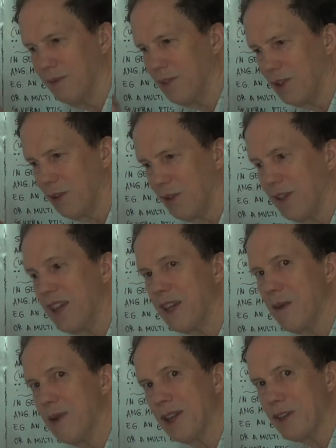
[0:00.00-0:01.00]
so that they
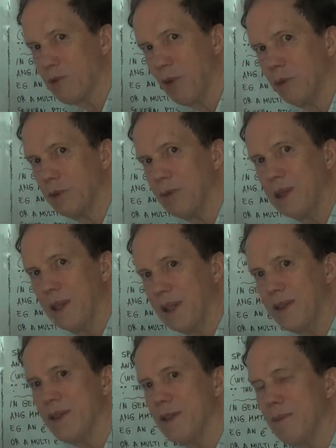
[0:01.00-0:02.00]
come out as
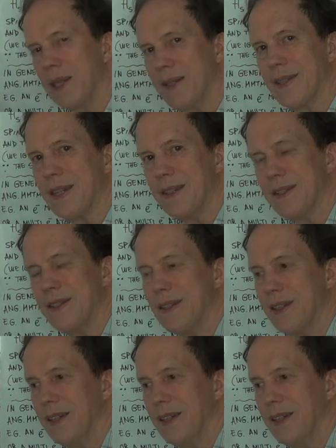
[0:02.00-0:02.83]
probabilities that make sense.